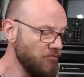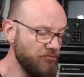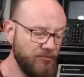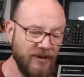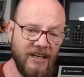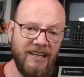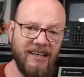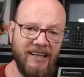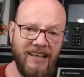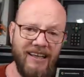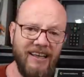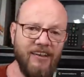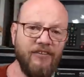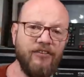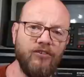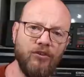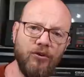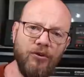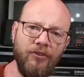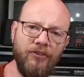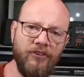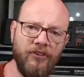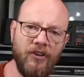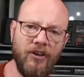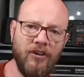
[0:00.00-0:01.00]
but it's
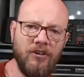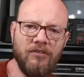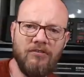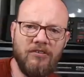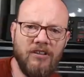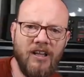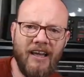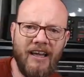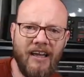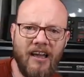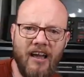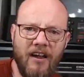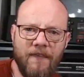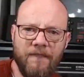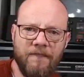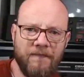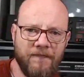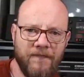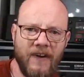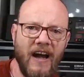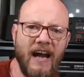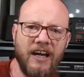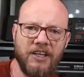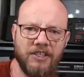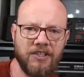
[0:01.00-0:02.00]
also like a
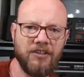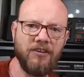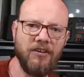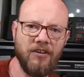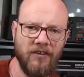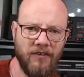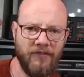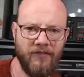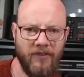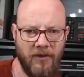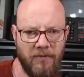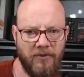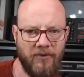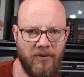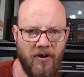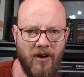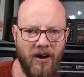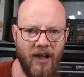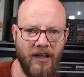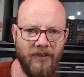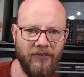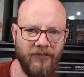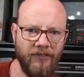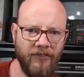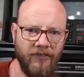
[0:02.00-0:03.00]
fraction of the
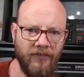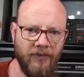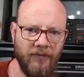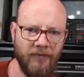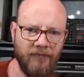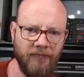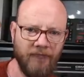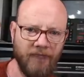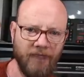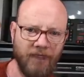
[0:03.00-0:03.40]
price.